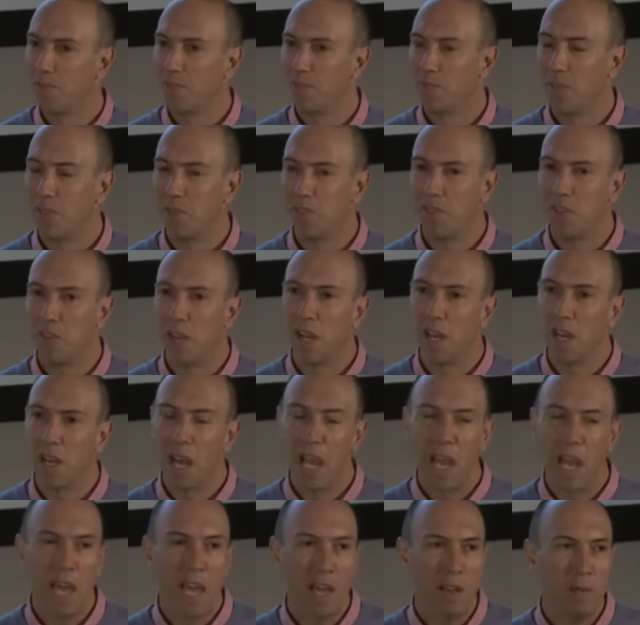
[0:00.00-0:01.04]
this is done in
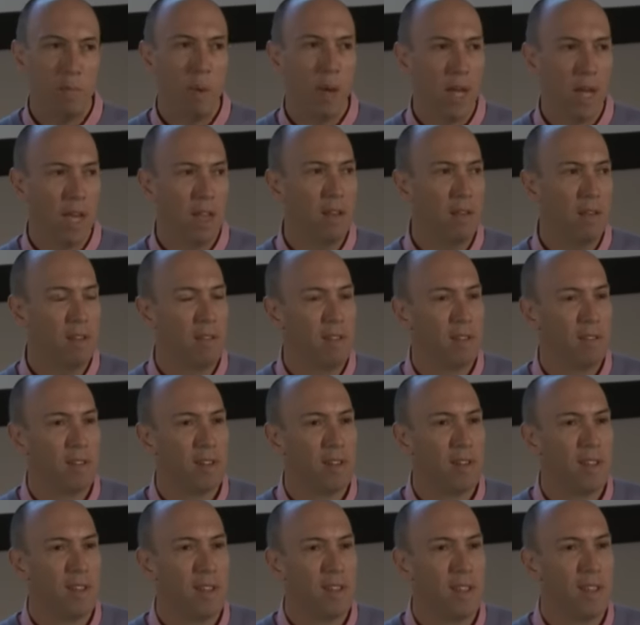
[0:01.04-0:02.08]
hand pain,
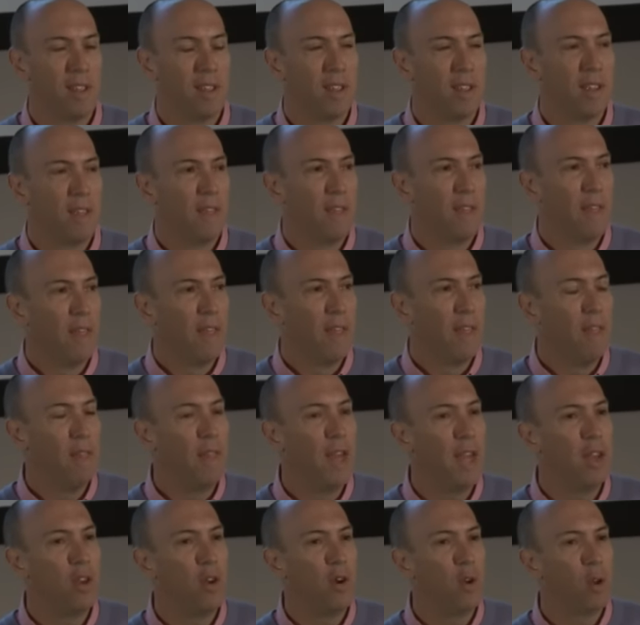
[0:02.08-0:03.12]

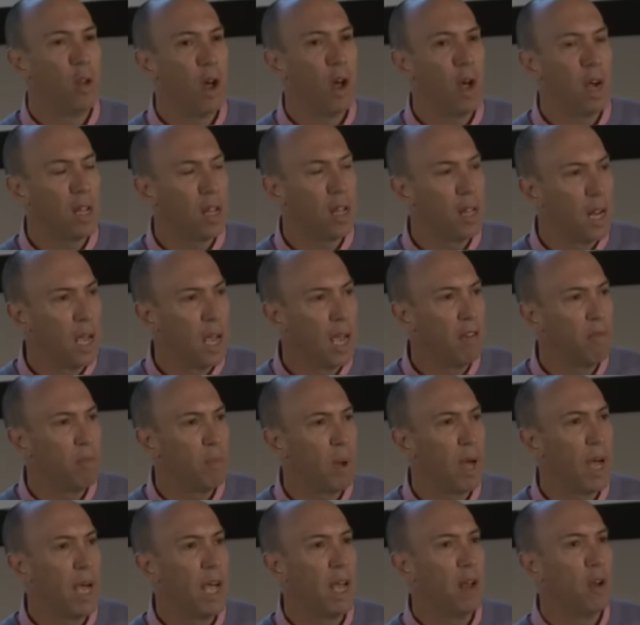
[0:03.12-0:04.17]
then you're likely to have
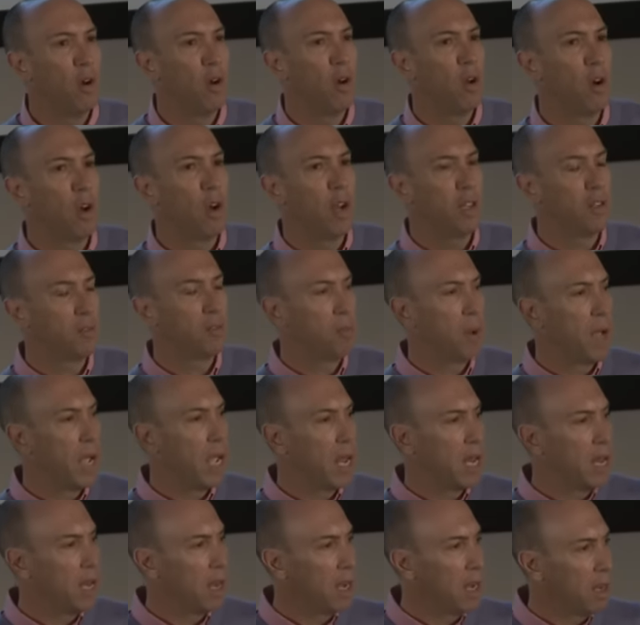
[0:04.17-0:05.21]
pain on an
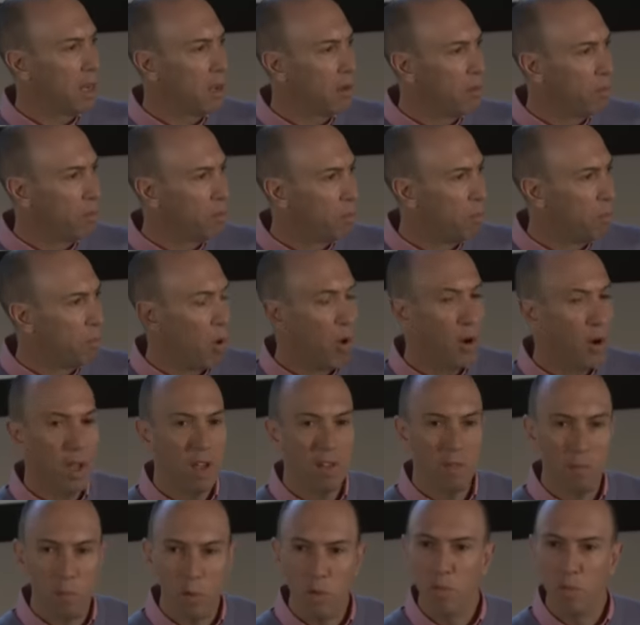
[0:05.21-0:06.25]
expanding body
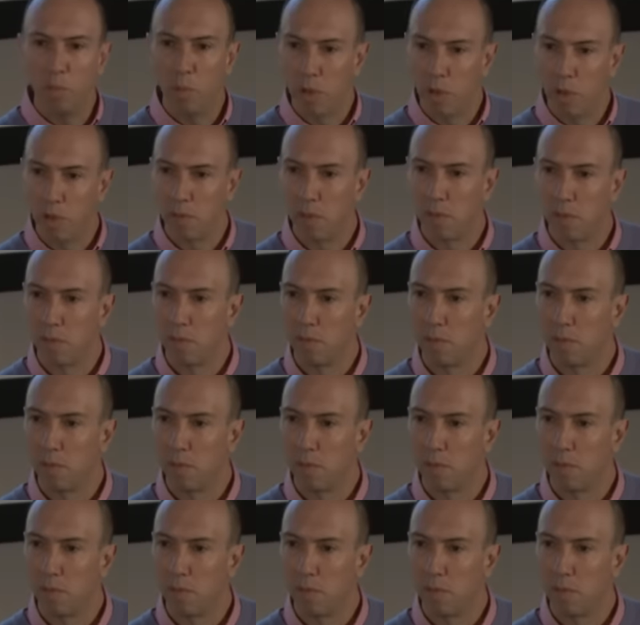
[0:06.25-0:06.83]
of movements.